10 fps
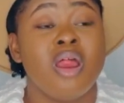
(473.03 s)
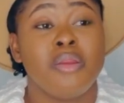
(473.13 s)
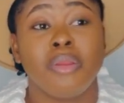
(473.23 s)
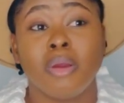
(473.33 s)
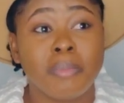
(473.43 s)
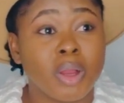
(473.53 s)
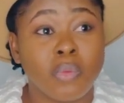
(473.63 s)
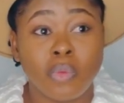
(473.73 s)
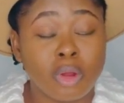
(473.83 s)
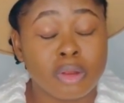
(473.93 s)
Number
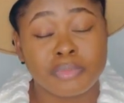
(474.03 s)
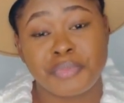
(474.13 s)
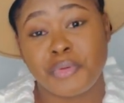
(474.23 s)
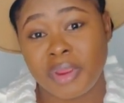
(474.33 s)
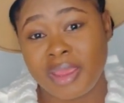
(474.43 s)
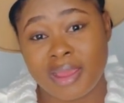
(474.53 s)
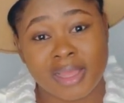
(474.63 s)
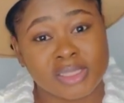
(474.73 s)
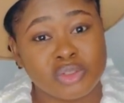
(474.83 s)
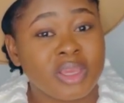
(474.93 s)
one,
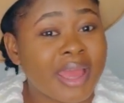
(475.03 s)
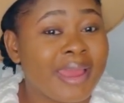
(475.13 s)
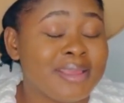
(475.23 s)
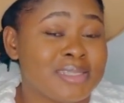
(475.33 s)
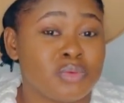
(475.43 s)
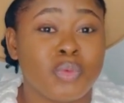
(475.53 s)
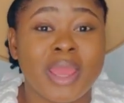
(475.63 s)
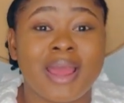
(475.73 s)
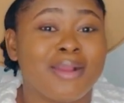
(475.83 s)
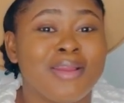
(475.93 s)
prayers. You guys,
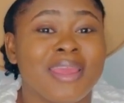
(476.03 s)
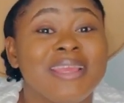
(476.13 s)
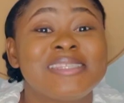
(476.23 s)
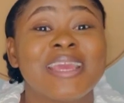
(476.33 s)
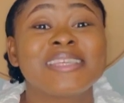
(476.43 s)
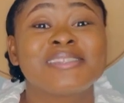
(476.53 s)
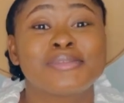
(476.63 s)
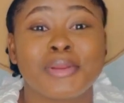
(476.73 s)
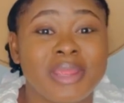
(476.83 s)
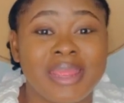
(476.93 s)
it takes
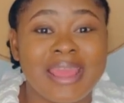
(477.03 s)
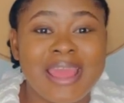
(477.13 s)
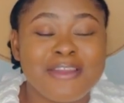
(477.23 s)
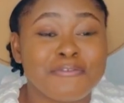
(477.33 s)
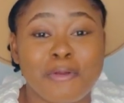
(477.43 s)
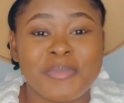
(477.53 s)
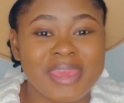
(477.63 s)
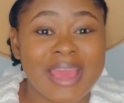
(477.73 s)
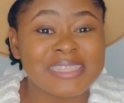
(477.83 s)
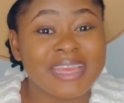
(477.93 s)
three. For me,
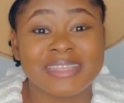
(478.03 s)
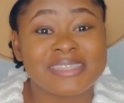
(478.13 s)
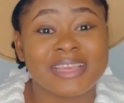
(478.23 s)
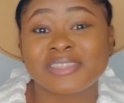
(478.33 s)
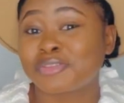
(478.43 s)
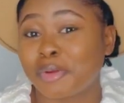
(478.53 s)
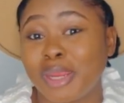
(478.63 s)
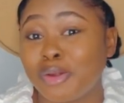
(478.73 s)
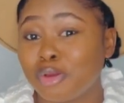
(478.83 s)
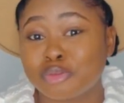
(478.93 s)
I say it takes
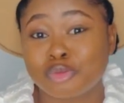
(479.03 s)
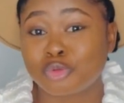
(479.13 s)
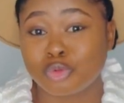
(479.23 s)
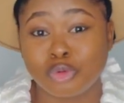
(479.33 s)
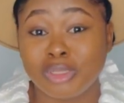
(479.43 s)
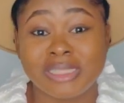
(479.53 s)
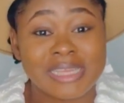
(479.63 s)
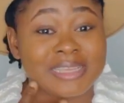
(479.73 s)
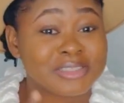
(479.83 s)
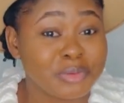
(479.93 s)
three, not two. It
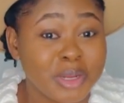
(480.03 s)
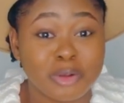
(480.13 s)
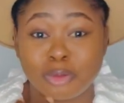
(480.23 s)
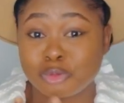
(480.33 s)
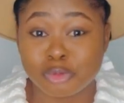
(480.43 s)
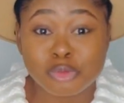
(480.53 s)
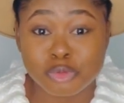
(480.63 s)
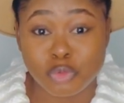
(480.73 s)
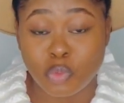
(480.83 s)
takes three, not two.